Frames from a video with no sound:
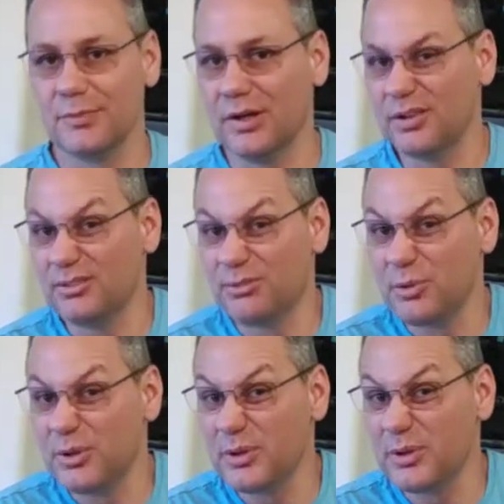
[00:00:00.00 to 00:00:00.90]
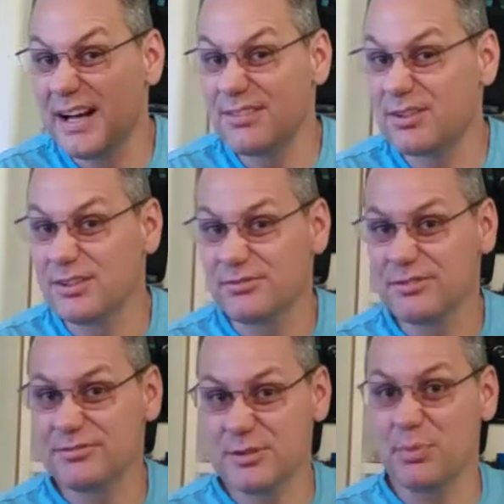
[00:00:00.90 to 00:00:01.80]
145,
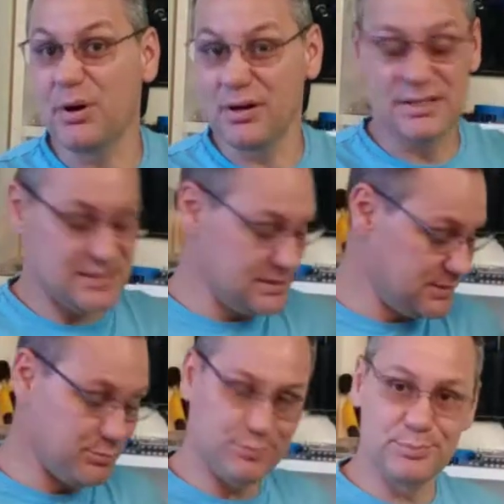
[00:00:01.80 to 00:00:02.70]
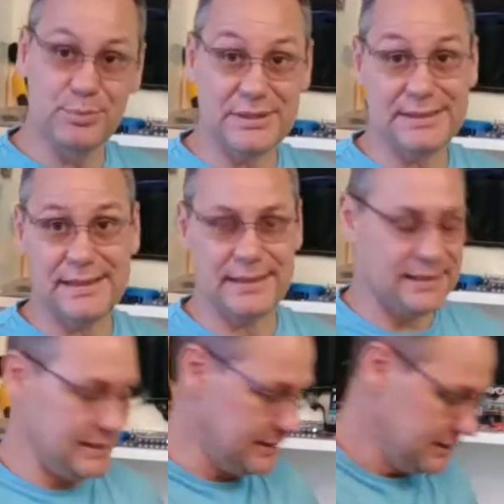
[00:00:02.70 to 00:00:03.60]
150 bar. It's pretty dang high.